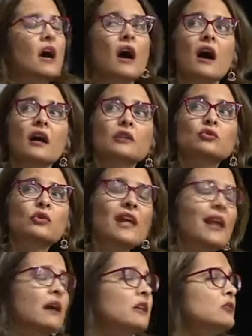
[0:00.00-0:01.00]
to
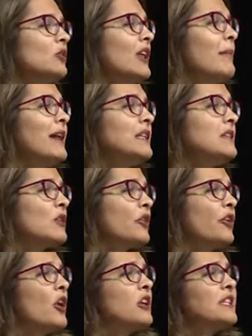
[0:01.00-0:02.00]
the Lebanese
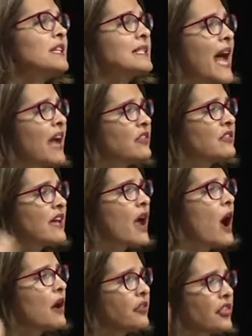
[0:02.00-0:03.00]
authorities as they
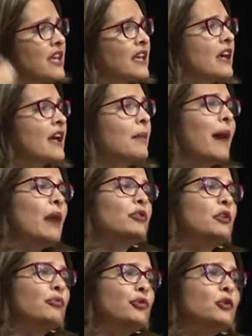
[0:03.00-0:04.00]
are thinking about
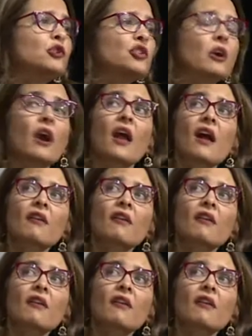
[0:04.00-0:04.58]
the future